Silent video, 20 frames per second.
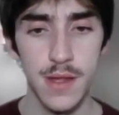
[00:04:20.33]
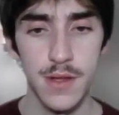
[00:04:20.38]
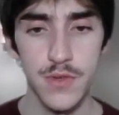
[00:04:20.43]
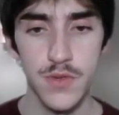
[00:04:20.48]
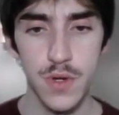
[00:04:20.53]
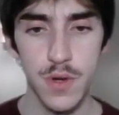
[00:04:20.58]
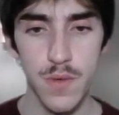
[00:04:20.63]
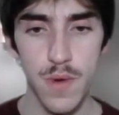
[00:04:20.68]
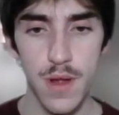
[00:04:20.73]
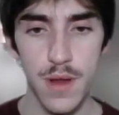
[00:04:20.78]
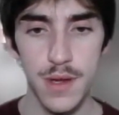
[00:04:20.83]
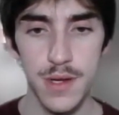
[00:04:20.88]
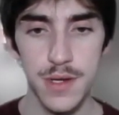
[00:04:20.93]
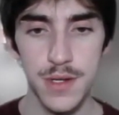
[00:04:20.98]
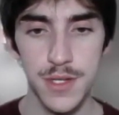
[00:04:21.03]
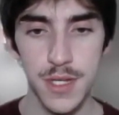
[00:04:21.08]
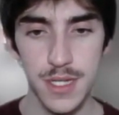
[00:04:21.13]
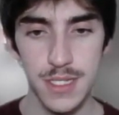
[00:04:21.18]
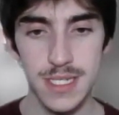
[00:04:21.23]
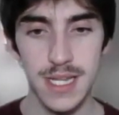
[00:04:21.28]
Drill Run
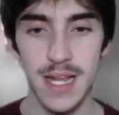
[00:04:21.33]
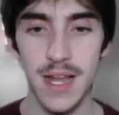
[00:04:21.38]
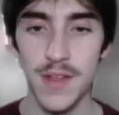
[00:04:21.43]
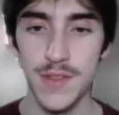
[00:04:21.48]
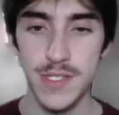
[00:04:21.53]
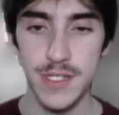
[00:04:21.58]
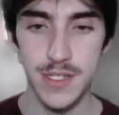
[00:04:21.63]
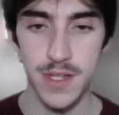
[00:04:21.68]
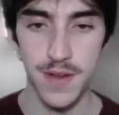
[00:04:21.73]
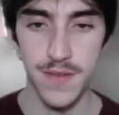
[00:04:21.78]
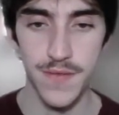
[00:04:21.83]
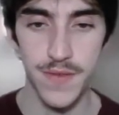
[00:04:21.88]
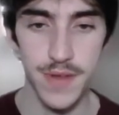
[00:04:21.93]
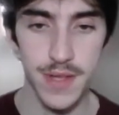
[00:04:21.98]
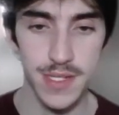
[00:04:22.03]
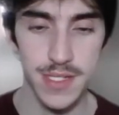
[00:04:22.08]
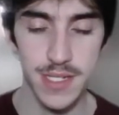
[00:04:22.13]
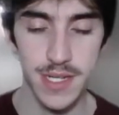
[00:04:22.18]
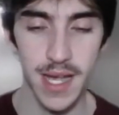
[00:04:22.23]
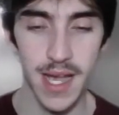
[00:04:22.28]
does take out the Stun
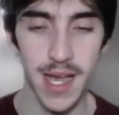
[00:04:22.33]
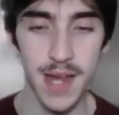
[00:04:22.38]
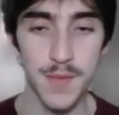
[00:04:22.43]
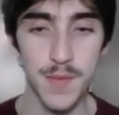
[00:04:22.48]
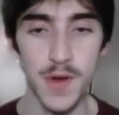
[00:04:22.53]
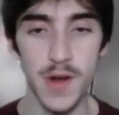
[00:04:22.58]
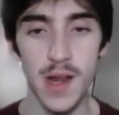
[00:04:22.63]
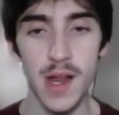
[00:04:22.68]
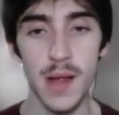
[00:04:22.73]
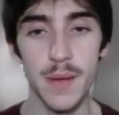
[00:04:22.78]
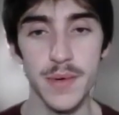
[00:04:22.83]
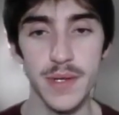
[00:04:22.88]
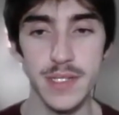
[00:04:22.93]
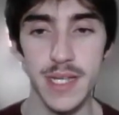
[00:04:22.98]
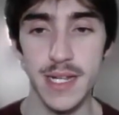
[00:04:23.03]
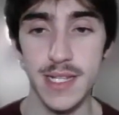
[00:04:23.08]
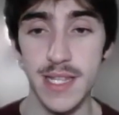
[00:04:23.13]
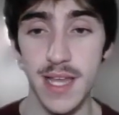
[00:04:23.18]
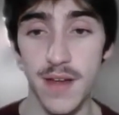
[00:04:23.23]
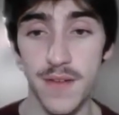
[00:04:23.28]
Fisk, and we're able to
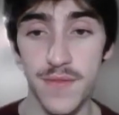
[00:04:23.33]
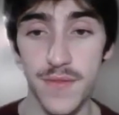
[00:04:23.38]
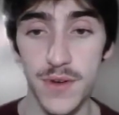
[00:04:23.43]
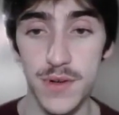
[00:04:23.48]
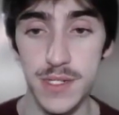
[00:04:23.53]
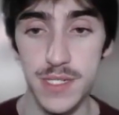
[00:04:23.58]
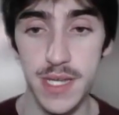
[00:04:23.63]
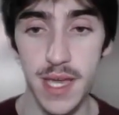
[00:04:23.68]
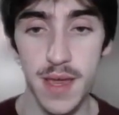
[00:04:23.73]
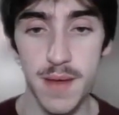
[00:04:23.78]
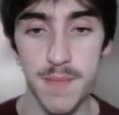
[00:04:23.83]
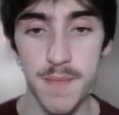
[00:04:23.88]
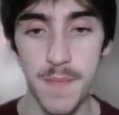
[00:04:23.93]
take that first game.